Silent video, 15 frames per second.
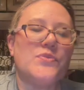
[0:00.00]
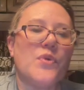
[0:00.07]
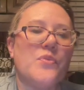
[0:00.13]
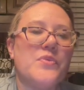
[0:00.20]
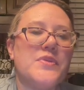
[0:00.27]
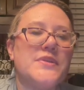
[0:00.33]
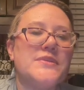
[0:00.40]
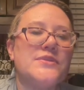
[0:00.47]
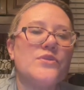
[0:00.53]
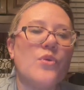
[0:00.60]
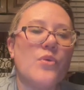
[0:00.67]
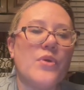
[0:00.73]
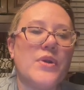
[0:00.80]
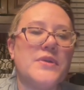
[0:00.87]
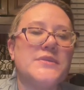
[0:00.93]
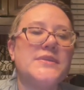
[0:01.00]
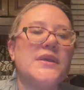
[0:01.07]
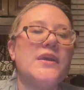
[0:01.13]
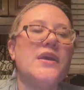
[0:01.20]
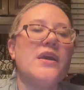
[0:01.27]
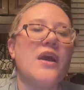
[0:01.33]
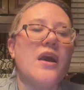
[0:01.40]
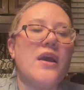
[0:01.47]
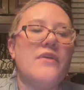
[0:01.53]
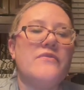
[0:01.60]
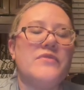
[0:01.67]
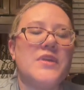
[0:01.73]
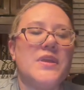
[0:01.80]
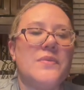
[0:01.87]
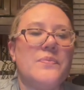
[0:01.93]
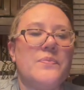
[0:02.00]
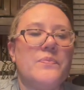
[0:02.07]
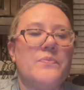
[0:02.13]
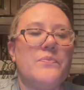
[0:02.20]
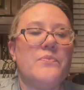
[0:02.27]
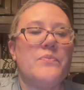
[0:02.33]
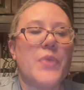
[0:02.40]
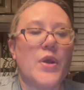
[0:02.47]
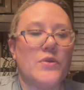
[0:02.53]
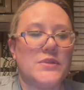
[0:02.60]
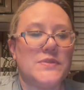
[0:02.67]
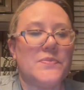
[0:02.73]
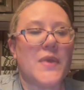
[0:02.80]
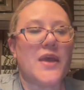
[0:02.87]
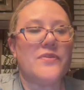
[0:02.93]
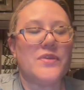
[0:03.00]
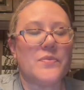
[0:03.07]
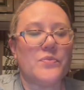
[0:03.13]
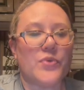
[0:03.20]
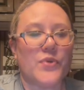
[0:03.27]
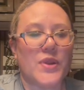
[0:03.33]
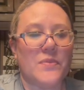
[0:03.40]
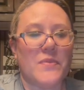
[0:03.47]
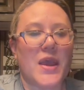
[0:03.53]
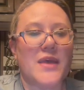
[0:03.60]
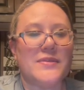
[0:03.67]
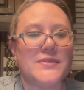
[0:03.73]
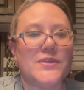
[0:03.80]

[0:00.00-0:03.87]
What were the scores of the post-math and pre-math?